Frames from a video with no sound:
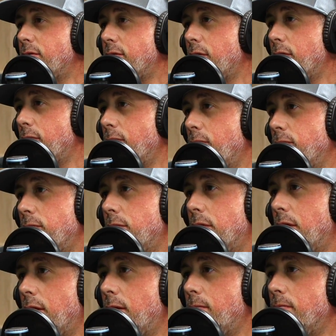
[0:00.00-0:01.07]
So
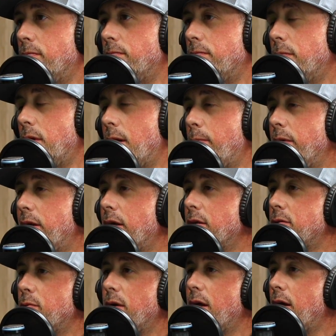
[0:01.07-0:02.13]
how many
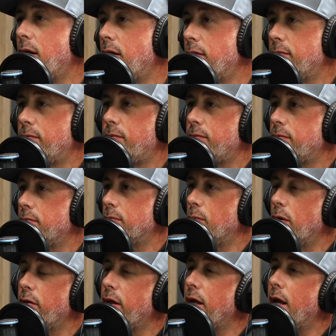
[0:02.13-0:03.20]
kids do we have?
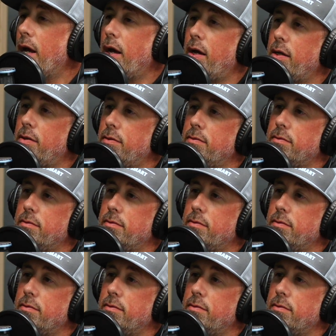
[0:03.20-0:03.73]
Where are they at?